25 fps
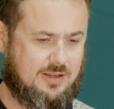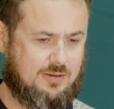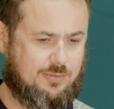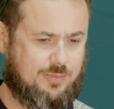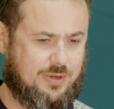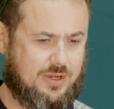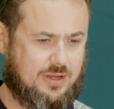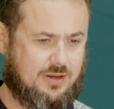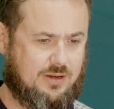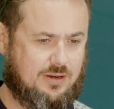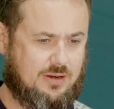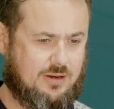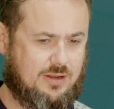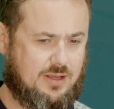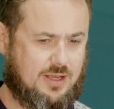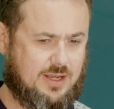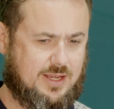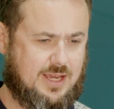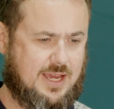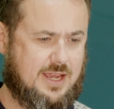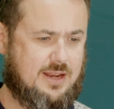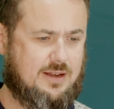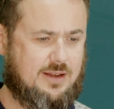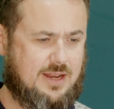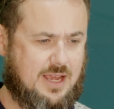but
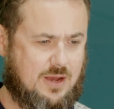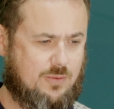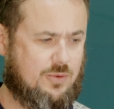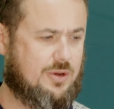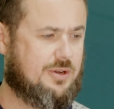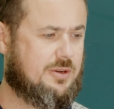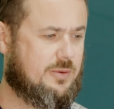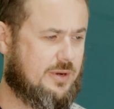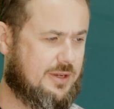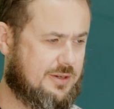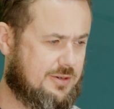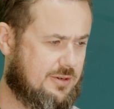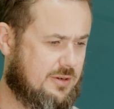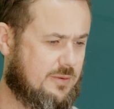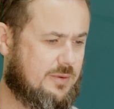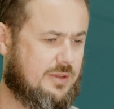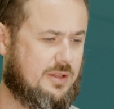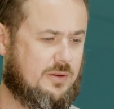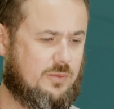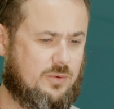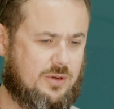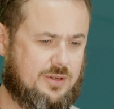okay, now what do I do with it?